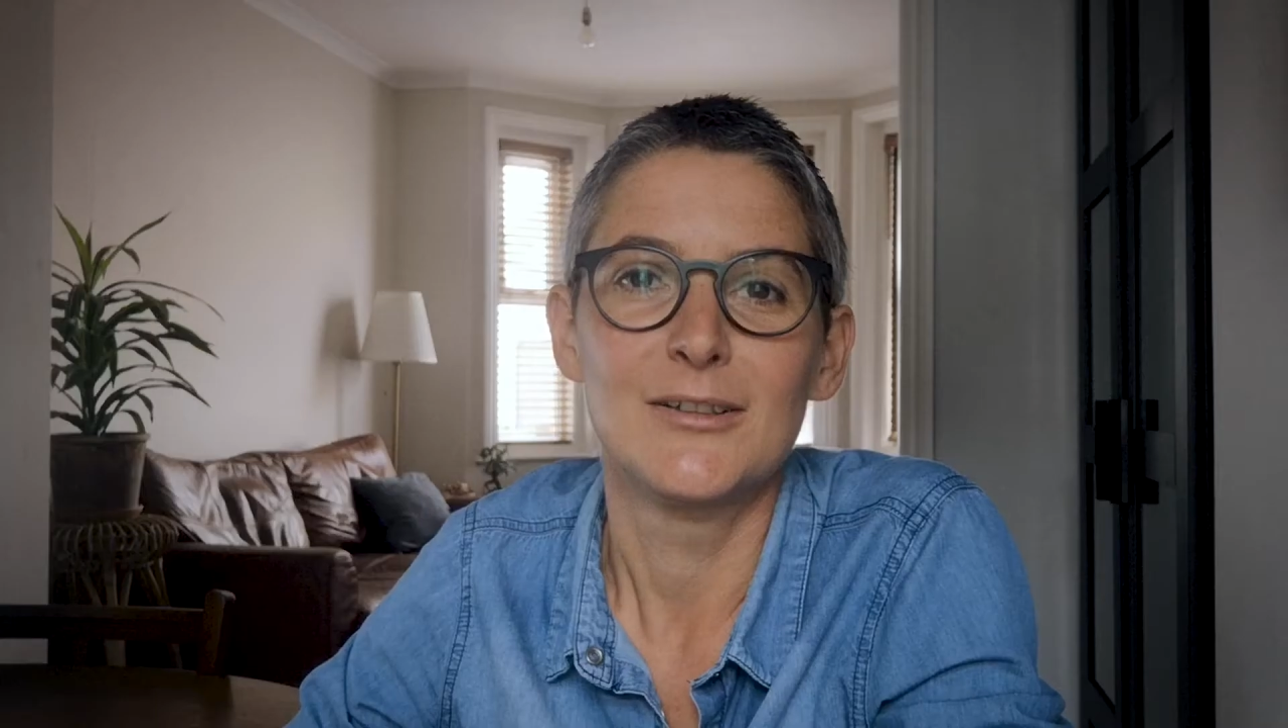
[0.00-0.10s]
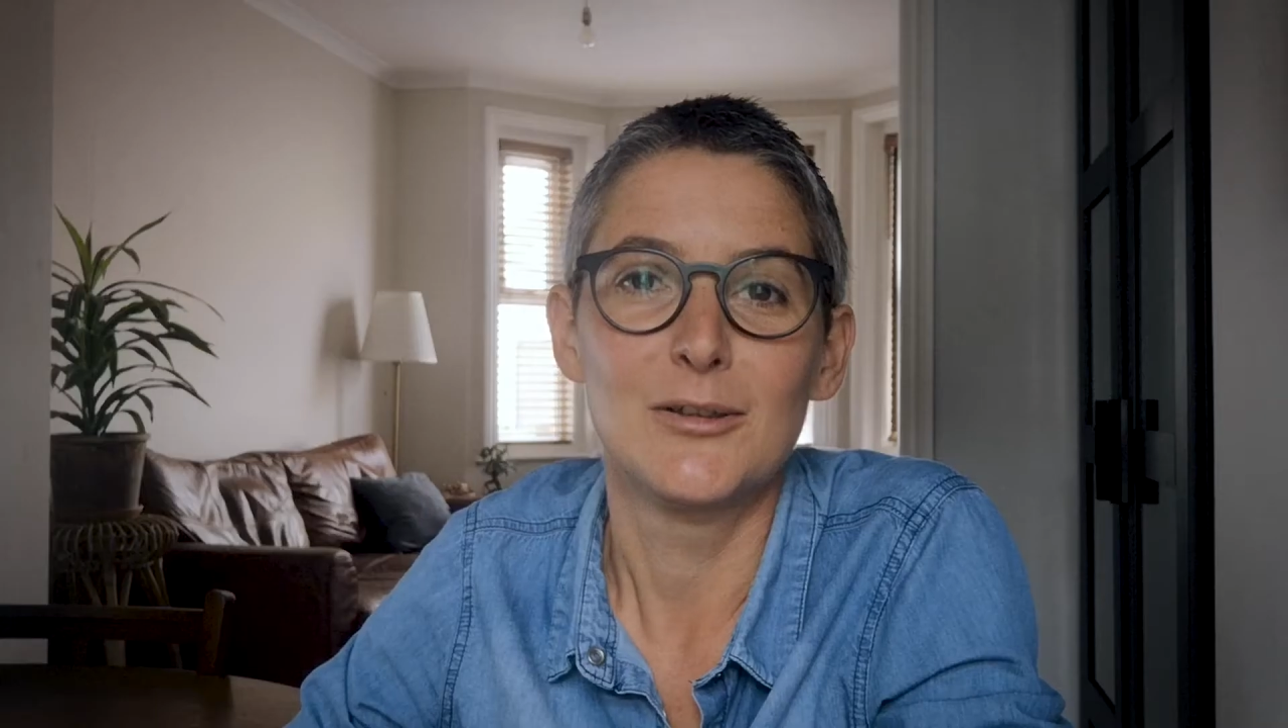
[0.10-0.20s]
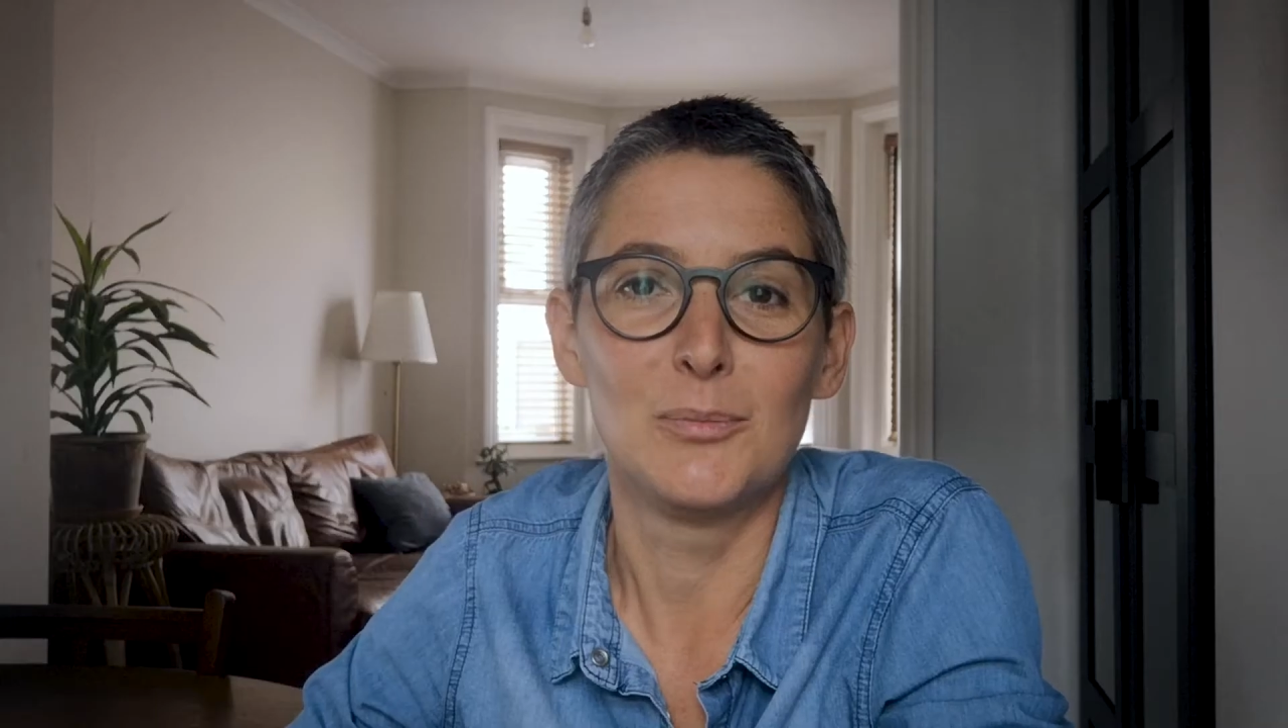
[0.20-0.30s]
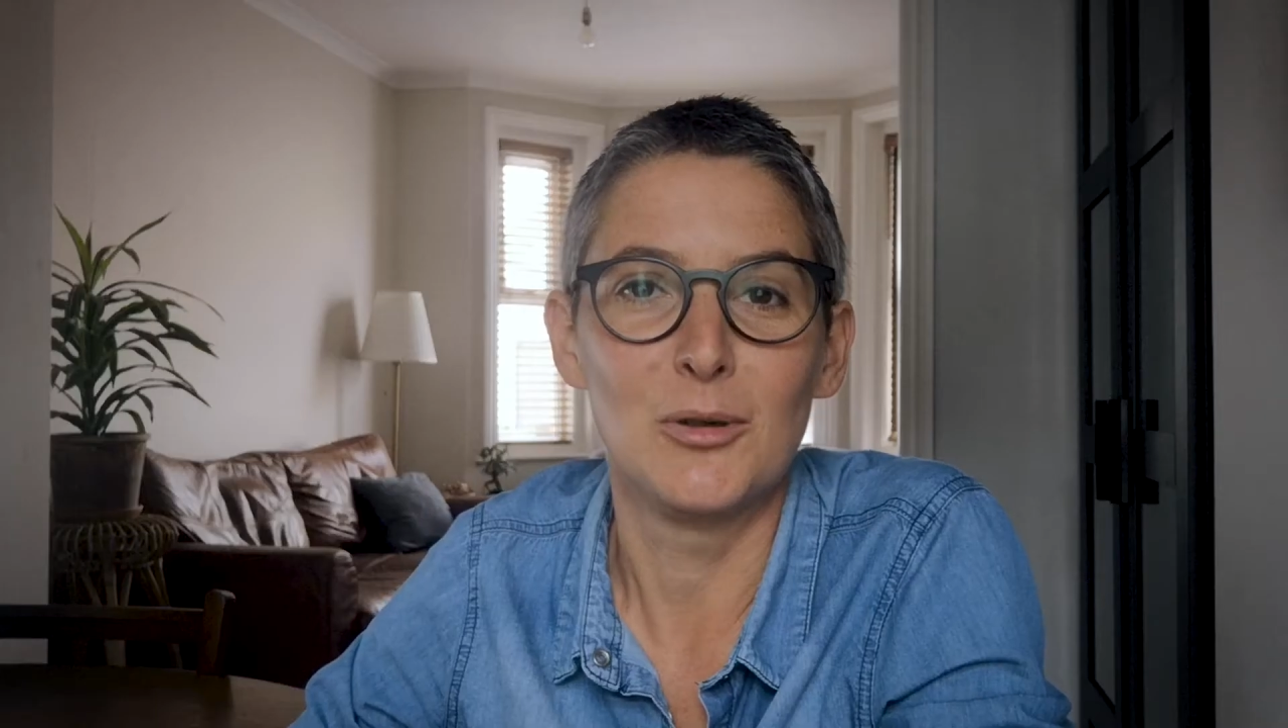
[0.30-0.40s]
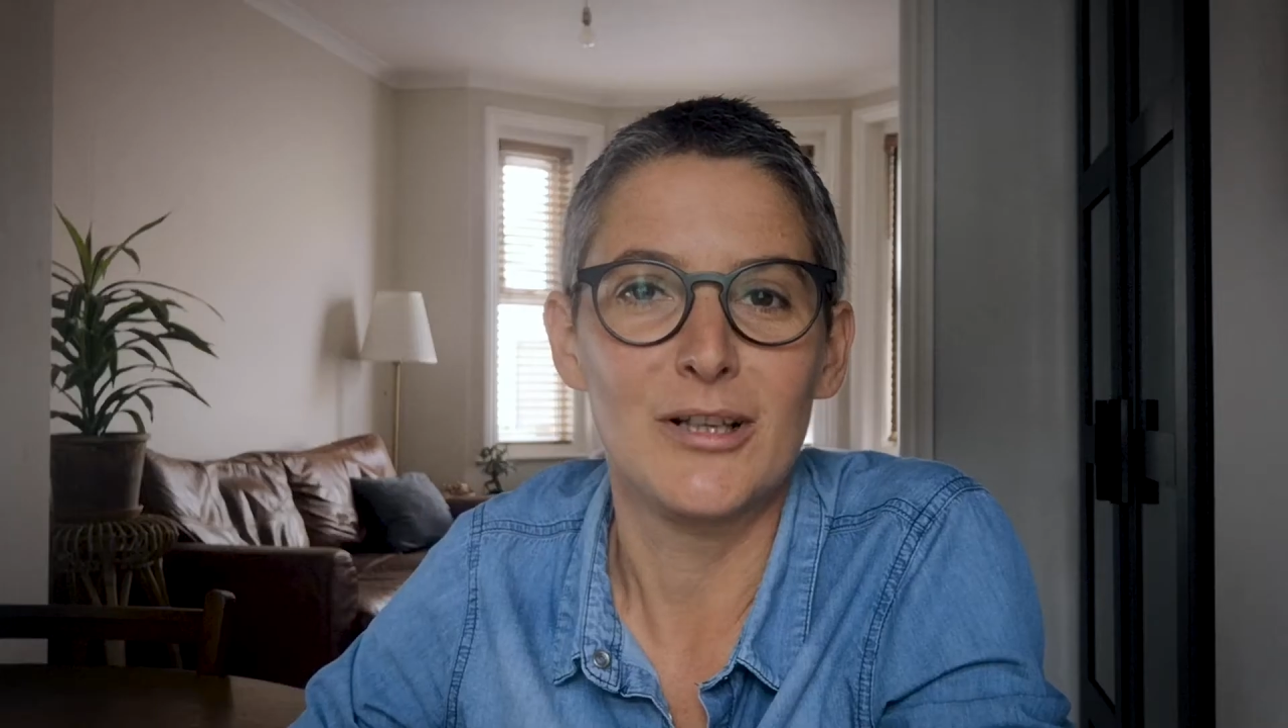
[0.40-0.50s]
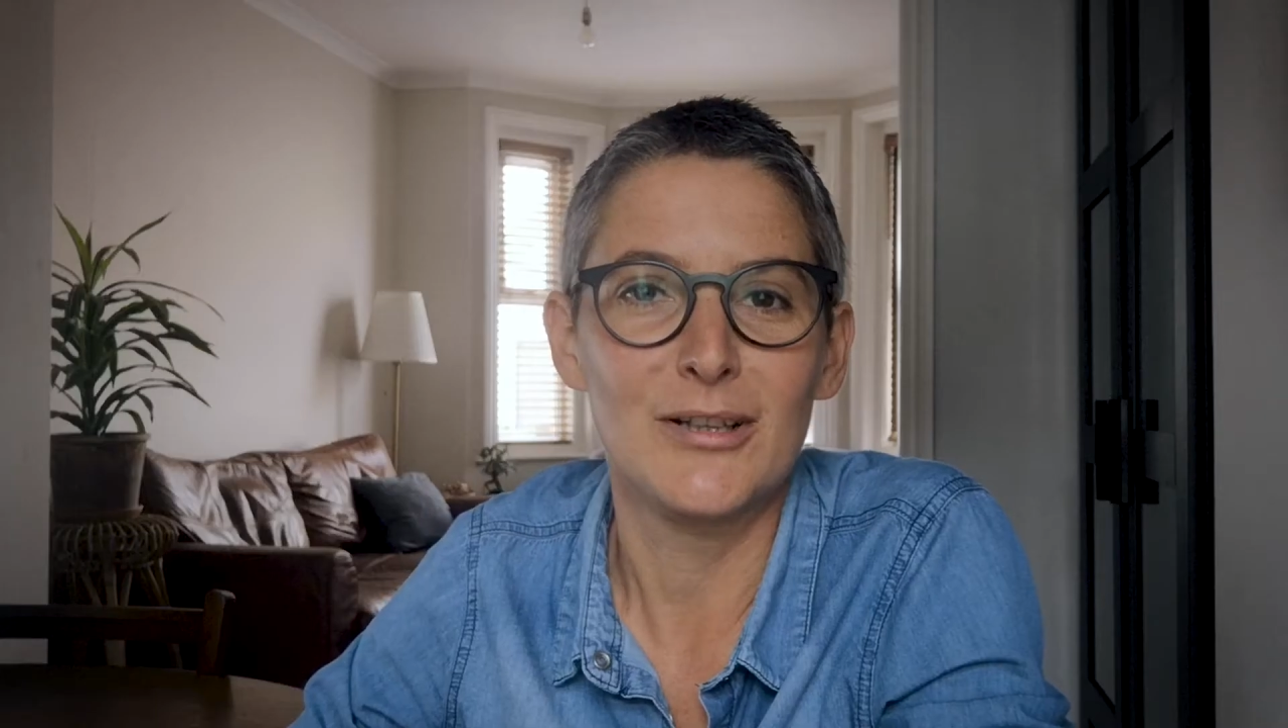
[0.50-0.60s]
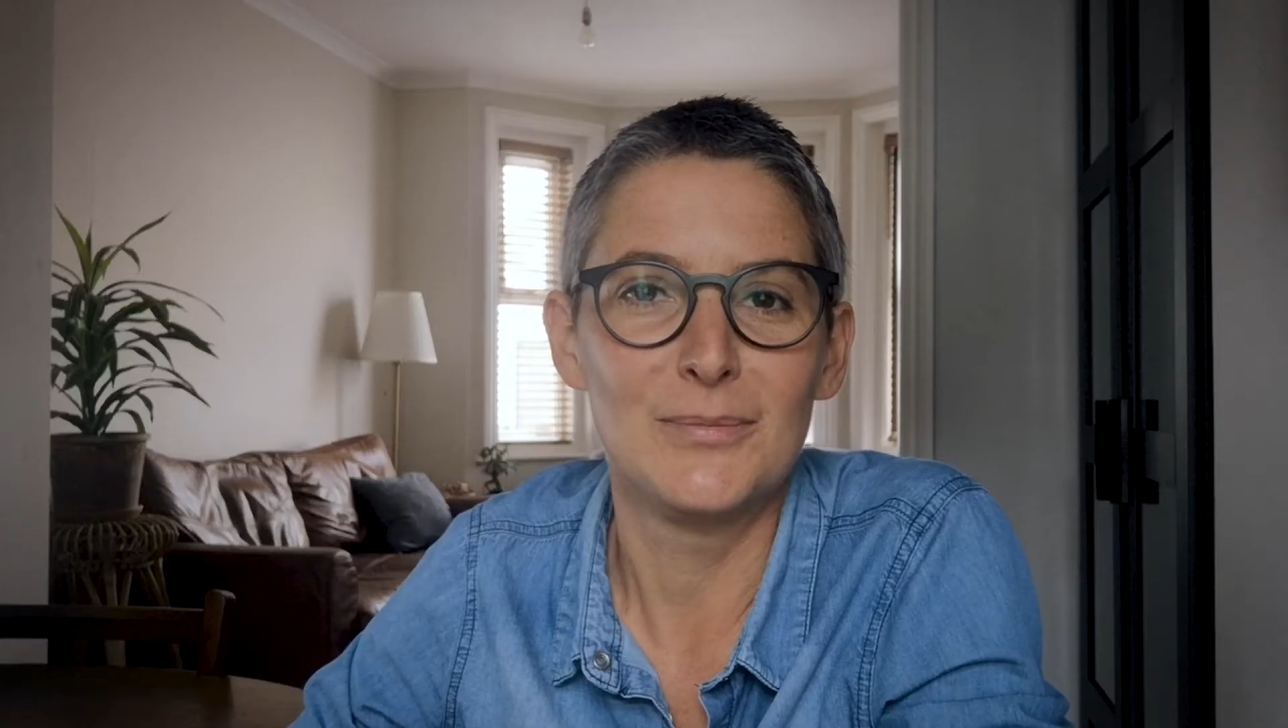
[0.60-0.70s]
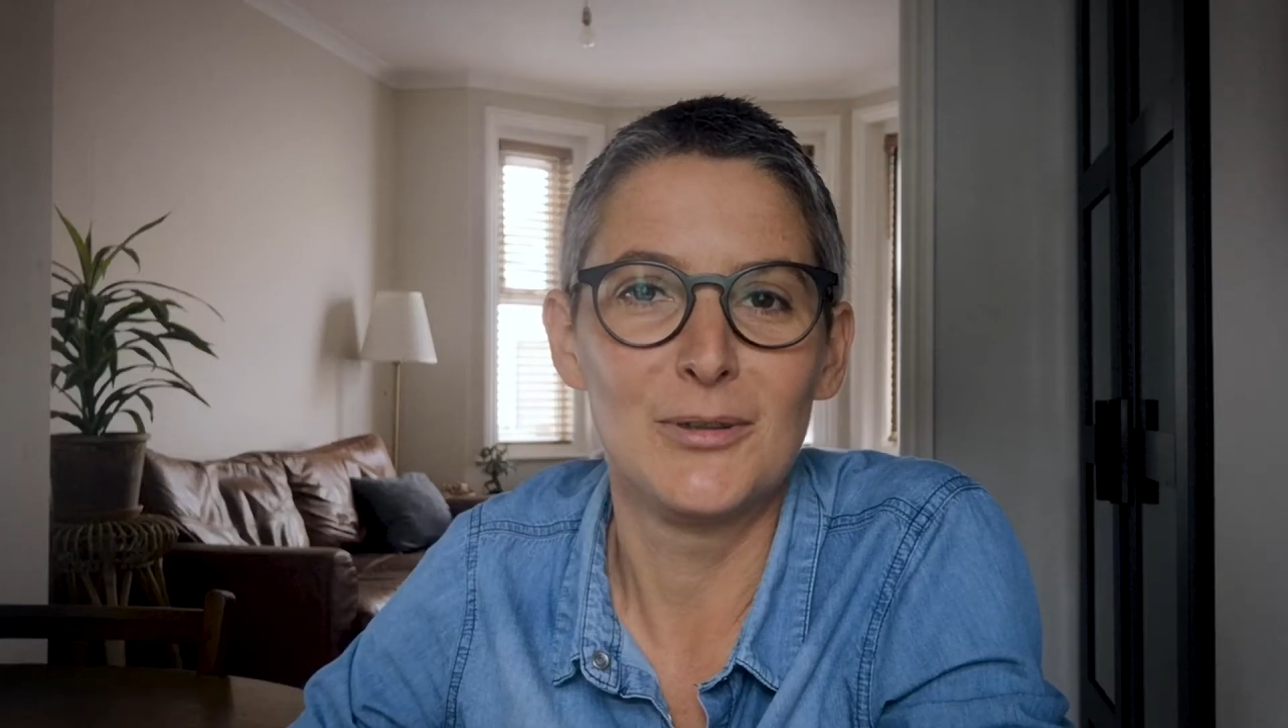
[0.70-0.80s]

Good morning, good